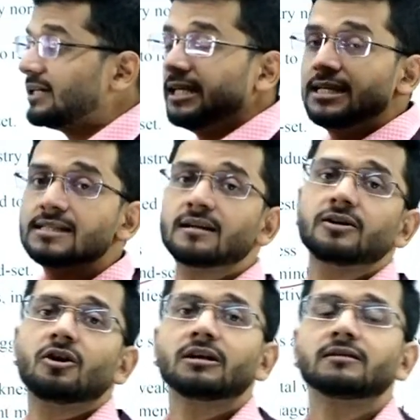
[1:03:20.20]

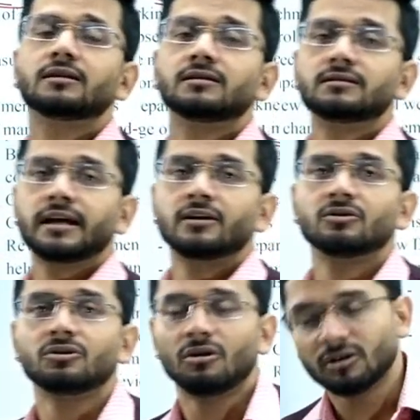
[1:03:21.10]
increased during the
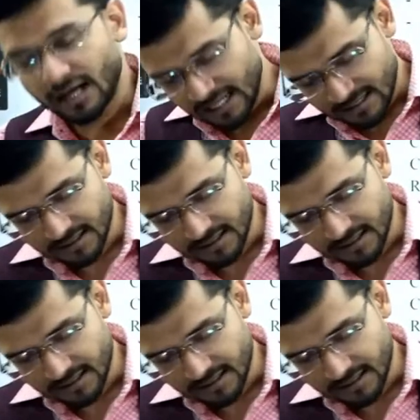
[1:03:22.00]
tenure or